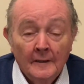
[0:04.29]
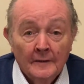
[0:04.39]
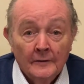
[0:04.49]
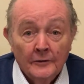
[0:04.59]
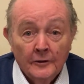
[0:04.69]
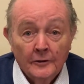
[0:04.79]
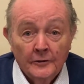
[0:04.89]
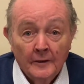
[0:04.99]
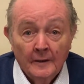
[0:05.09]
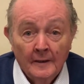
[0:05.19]

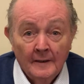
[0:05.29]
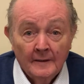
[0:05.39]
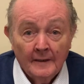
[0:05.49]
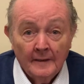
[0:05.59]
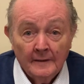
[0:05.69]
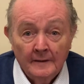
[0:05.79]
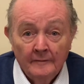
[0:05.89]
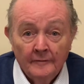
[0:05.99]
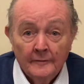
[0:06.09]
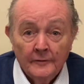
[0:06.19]
discussing
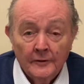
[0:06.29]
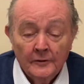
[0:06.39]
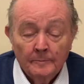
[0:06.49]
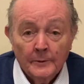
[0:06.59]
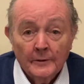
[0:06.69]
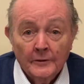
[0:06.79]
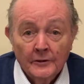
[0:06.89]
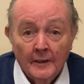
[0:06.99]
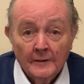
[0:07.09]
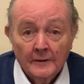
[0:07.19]
1950s British
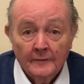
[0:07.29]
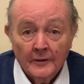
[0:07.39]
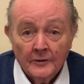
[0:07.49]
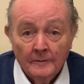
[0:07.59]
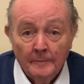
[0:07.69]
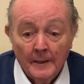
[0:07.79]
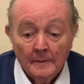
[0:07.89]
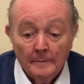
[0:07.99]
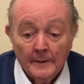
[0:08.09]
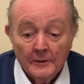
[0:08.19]
science fiction
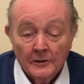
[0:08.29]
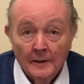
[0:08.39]
paperbacks.